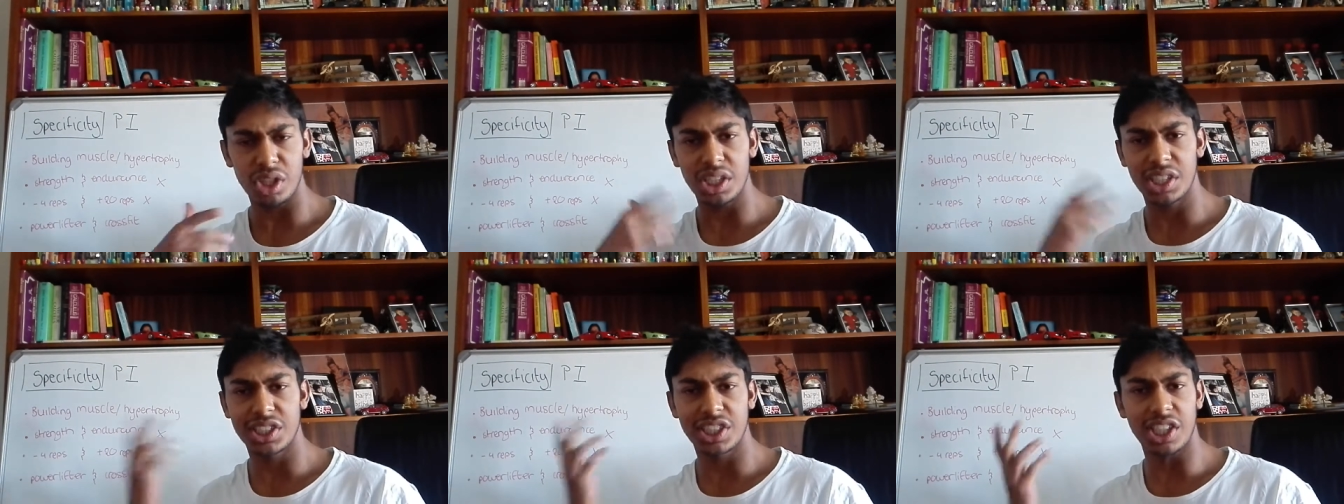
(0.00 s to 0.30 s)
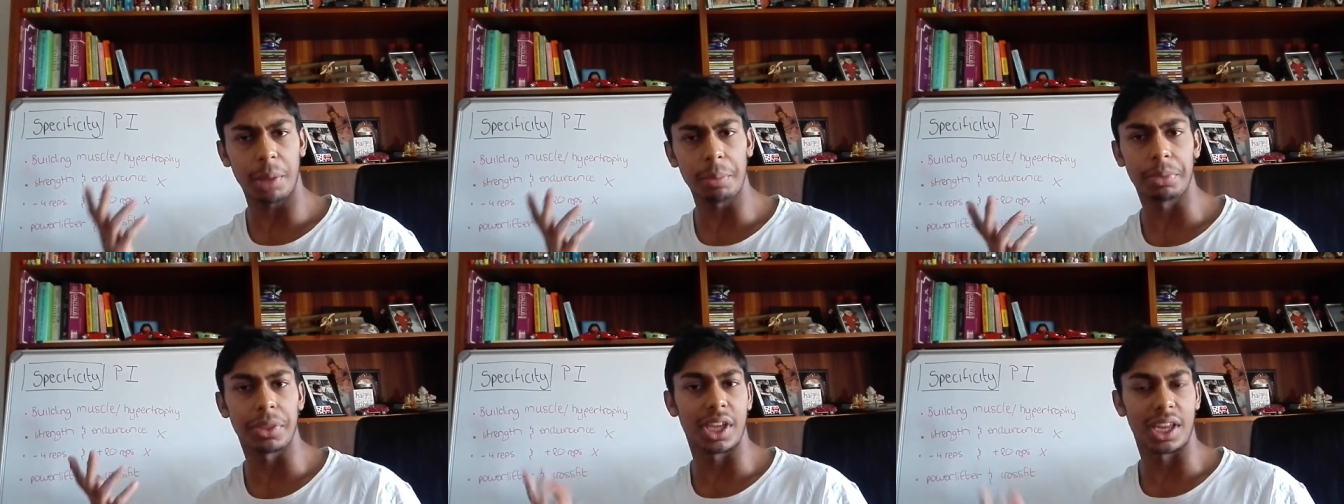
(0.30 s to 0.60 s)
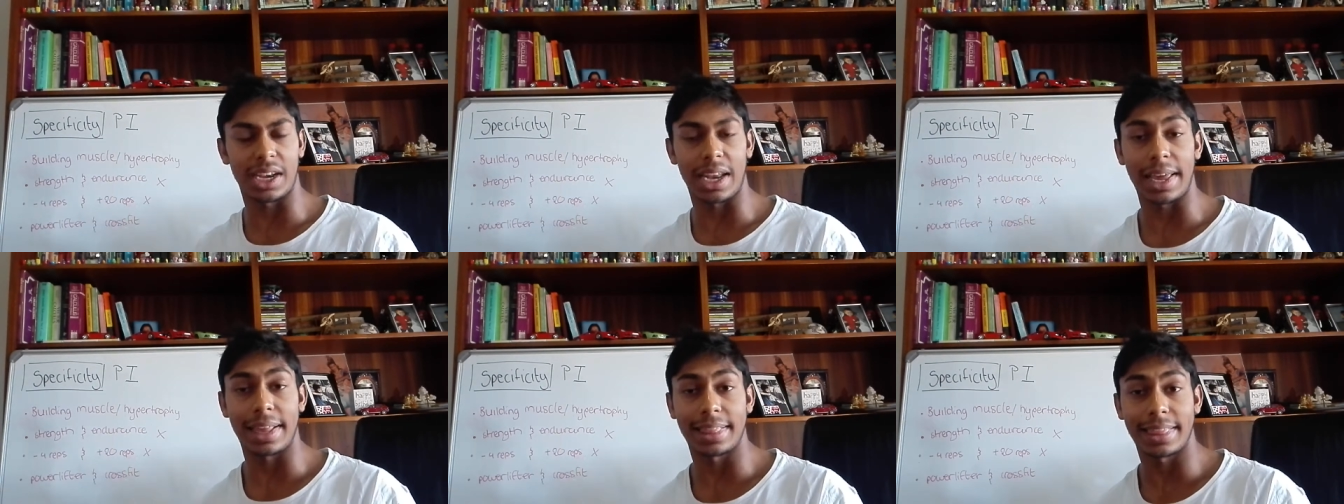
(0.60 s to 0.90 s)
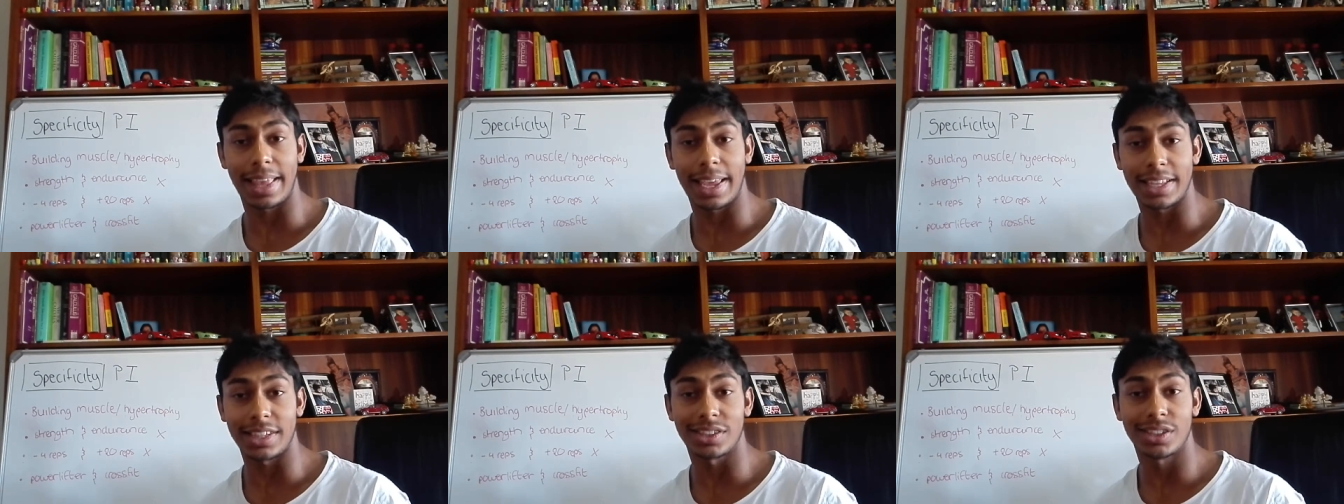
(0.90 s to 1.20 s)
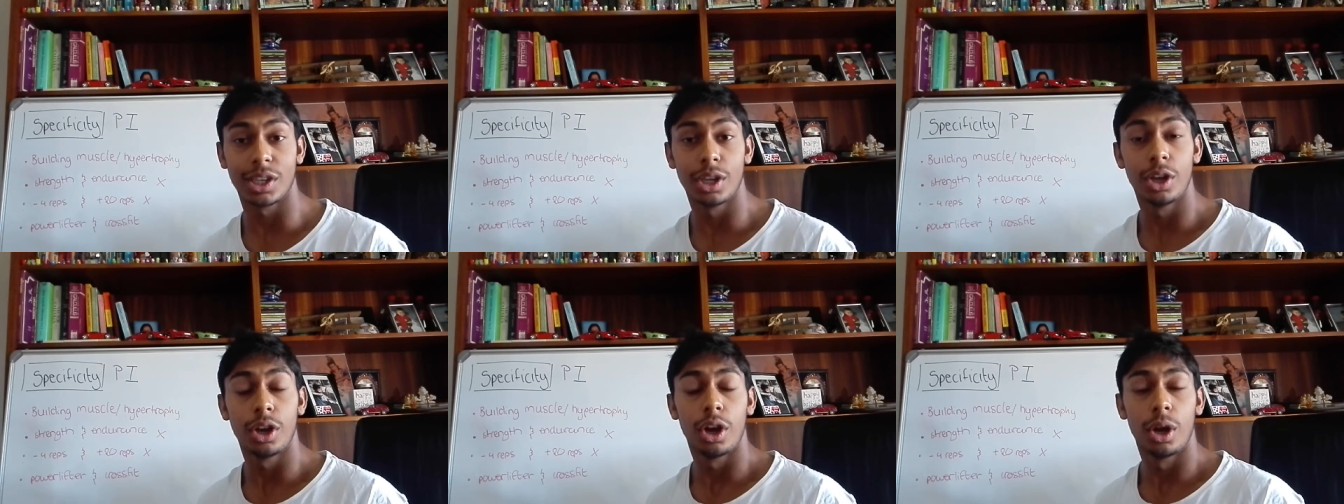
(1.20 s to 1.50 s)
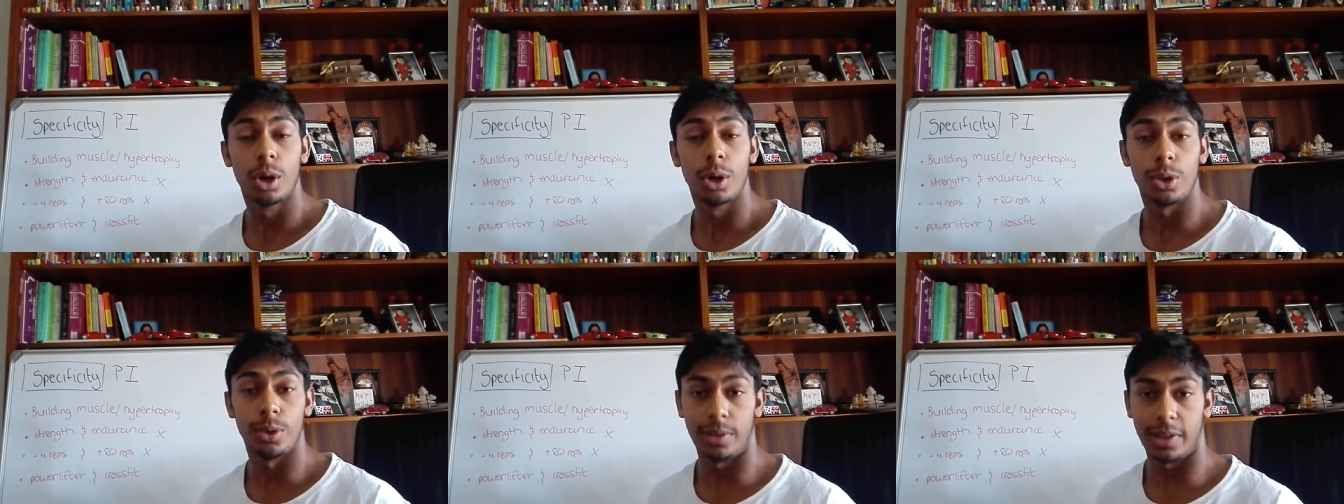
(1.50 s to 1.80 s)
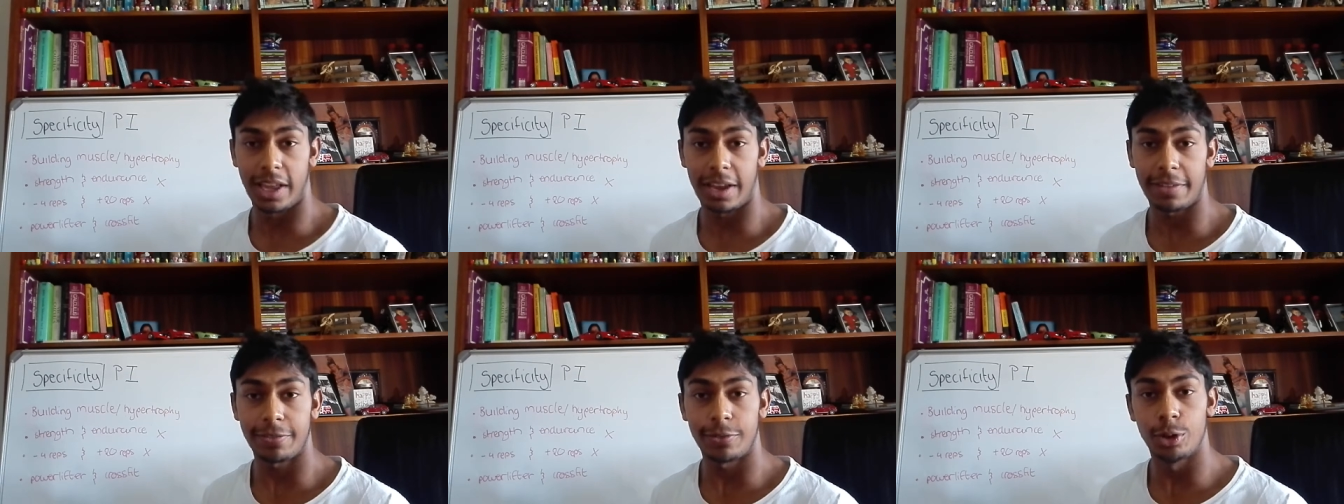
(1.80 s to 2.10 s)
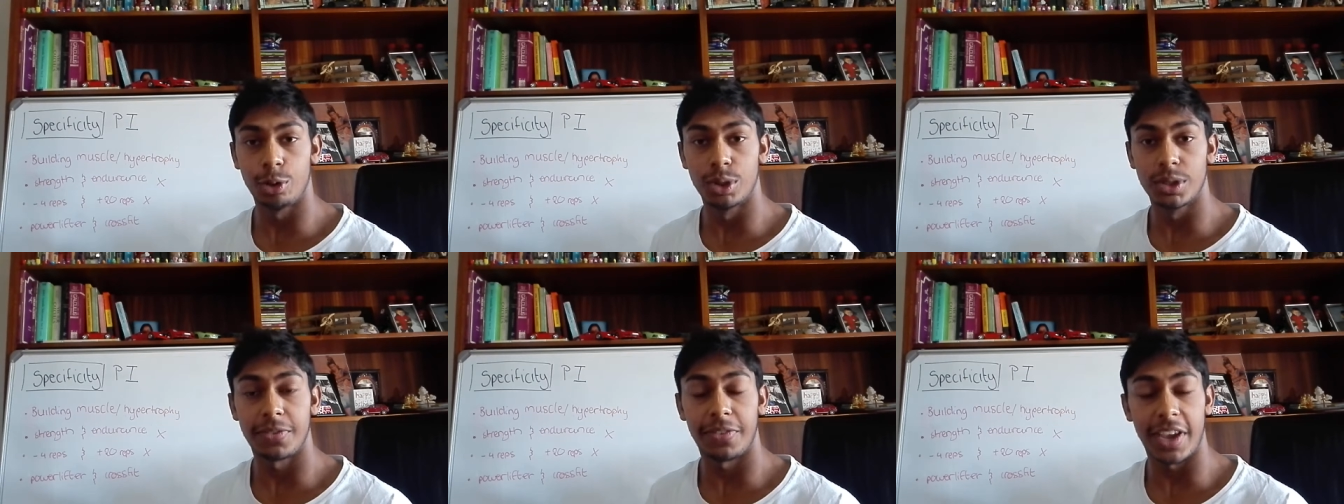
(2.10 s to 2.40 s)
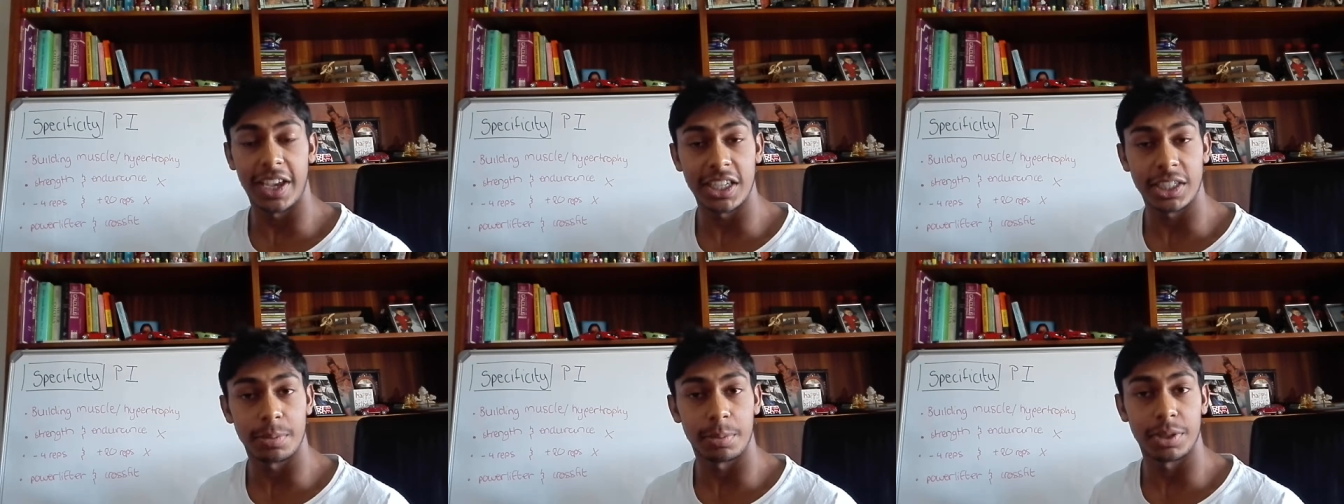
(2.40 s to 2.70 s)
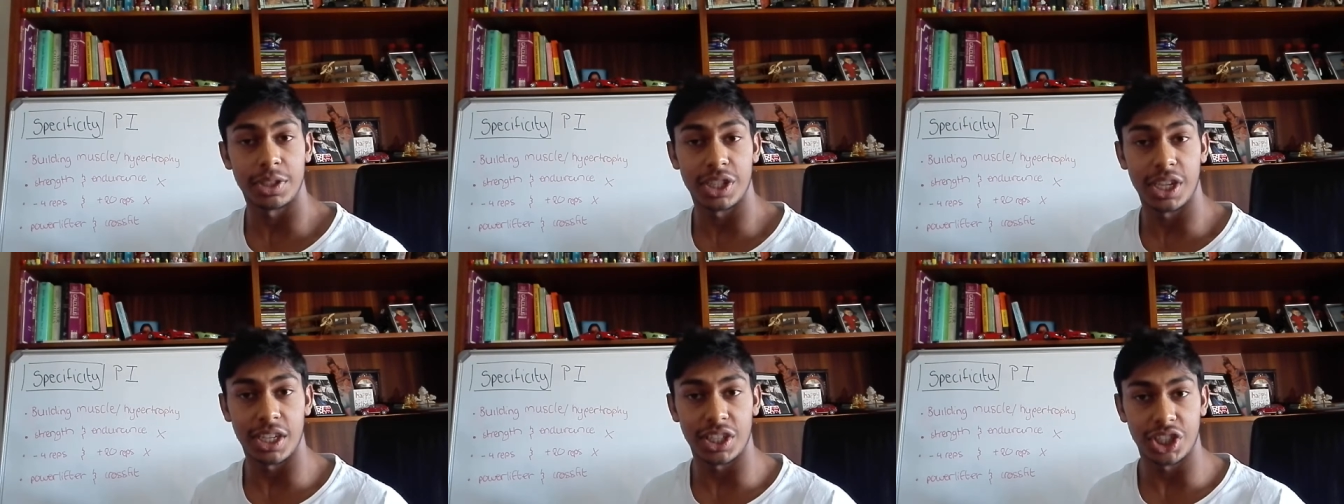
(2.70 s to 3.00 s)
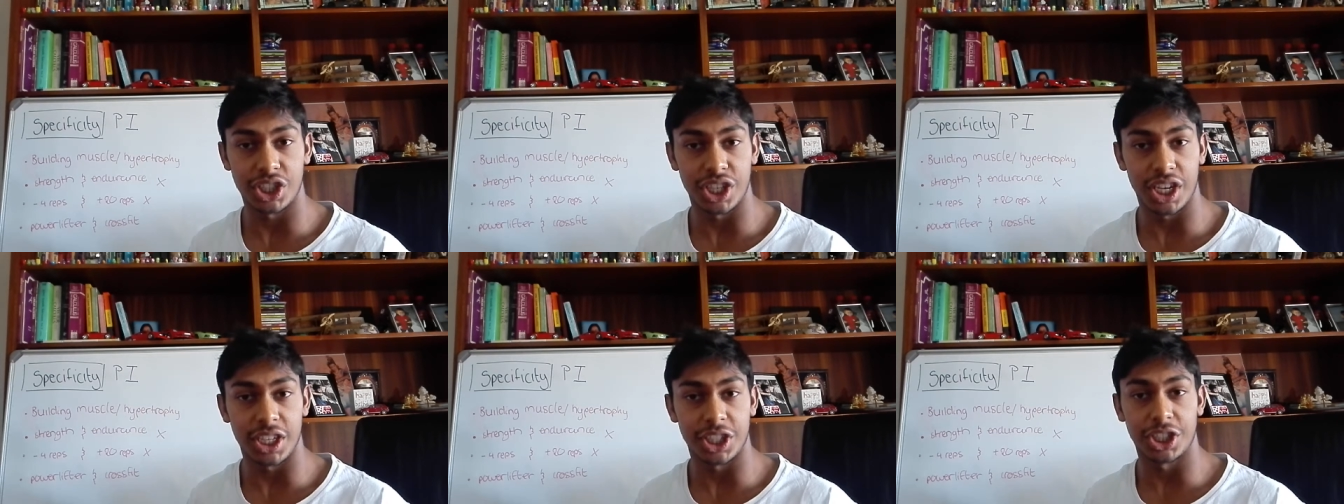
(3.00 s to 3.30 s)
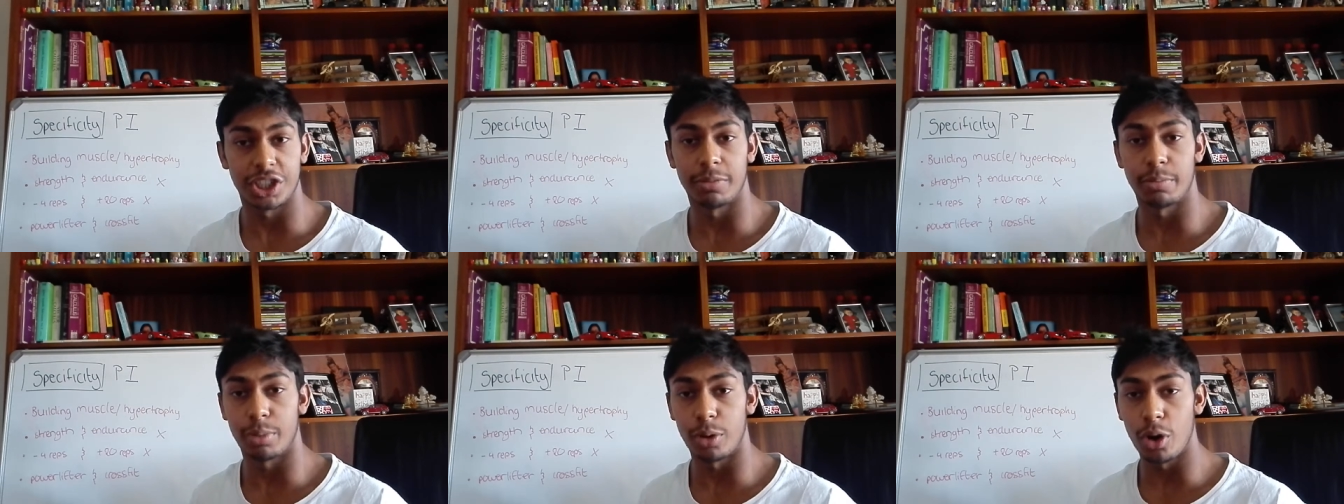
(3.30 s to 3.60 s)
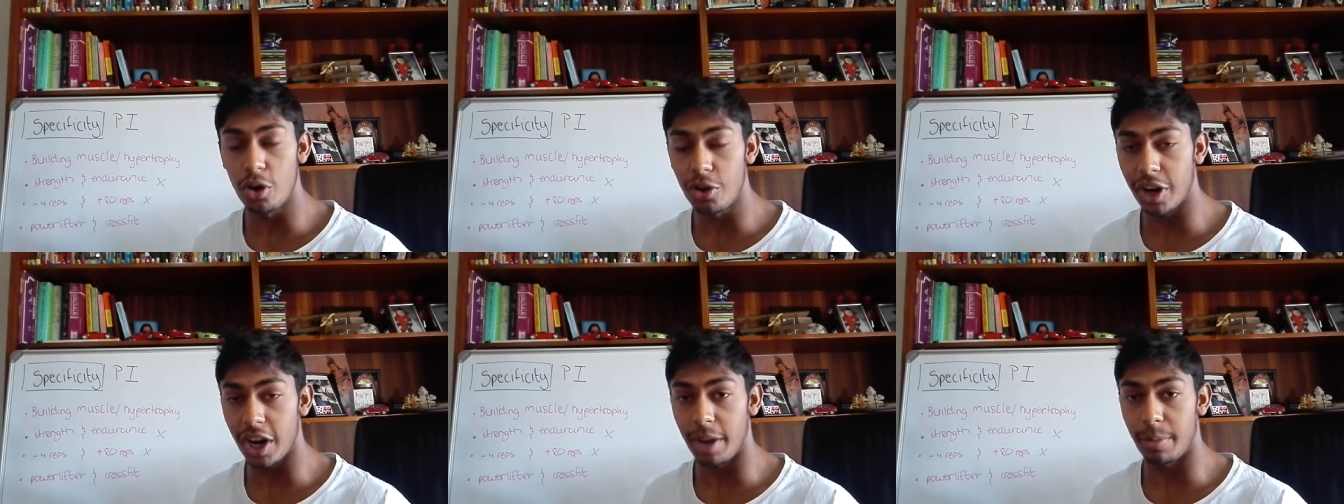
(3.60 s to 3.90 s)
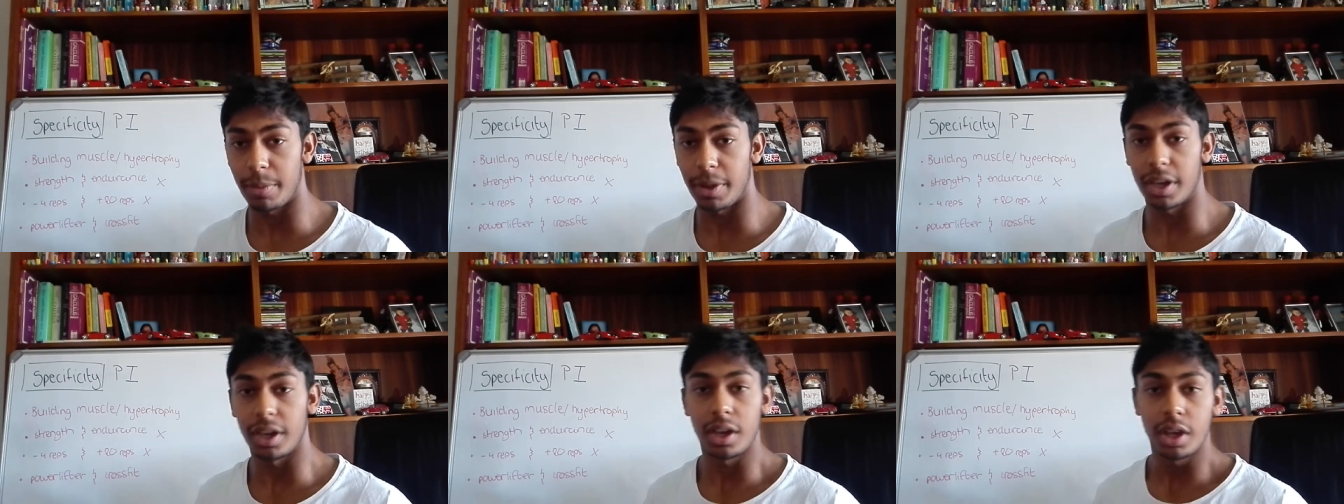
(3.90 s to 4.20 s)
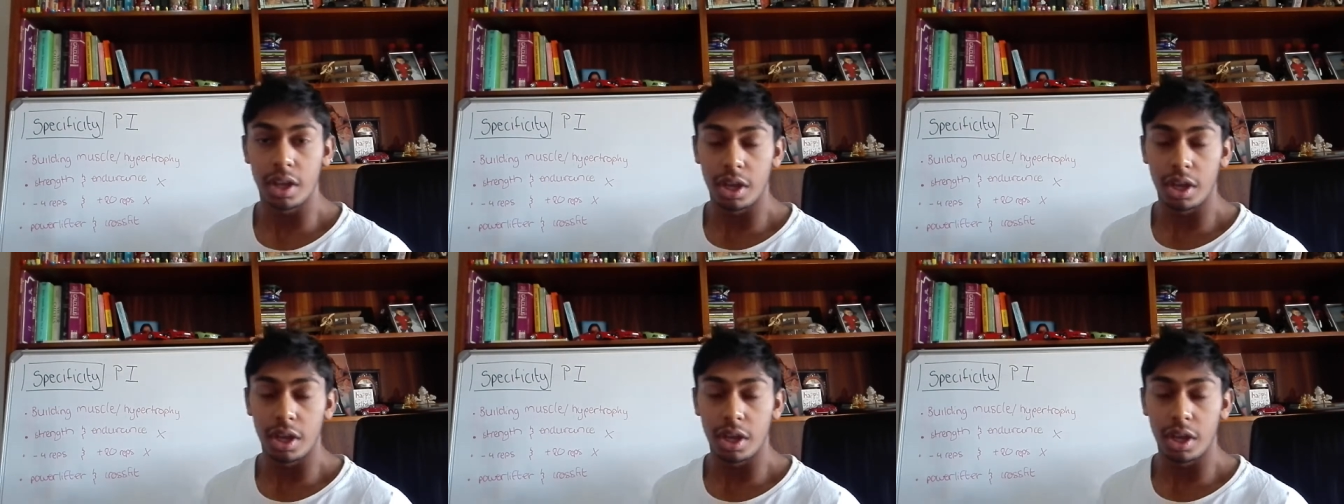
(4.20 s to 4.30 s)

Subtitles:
something like that, you will have to use phase potentiation programming,